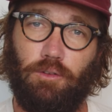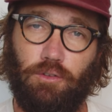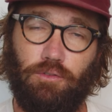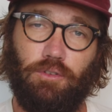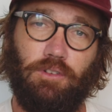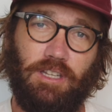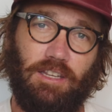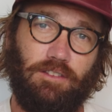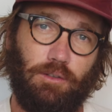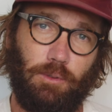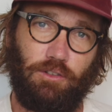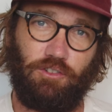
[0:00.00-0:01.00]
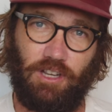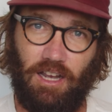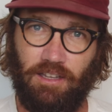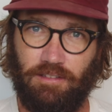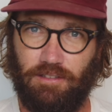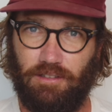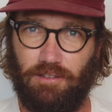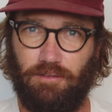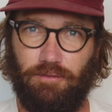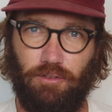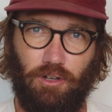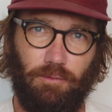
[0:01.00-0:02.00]
you do need to adjust
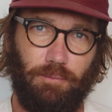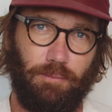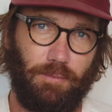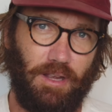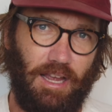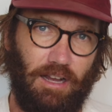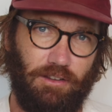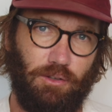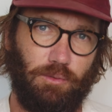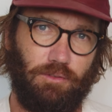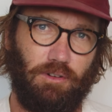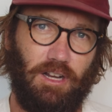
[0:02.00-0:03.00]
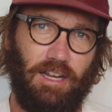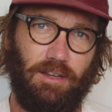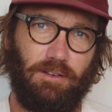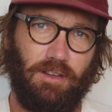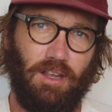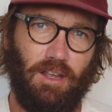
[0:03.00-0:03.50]
from how you would ride